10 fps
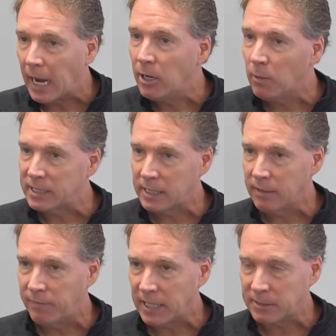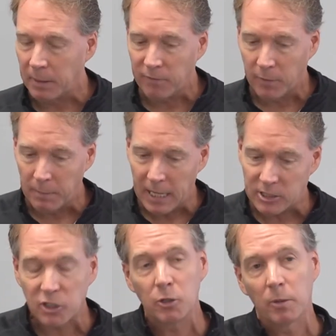I know it's an investment. For me,
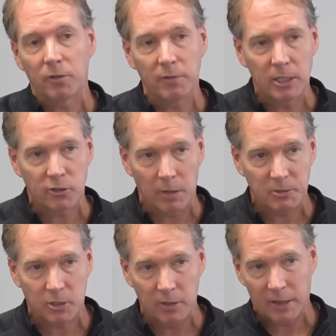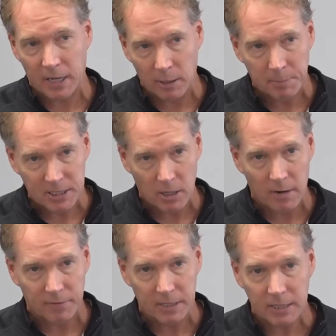it's two or three trips to the therapist's
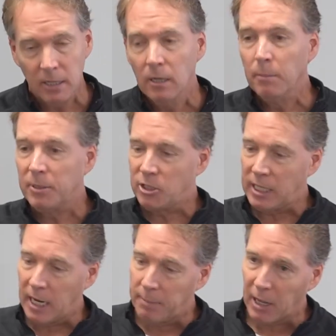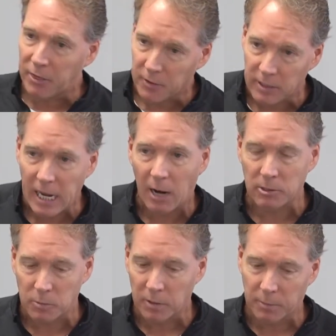office, but you get about thirty
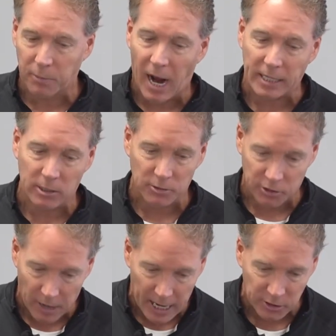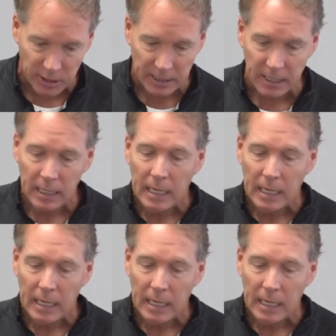hours worth of practical strategies.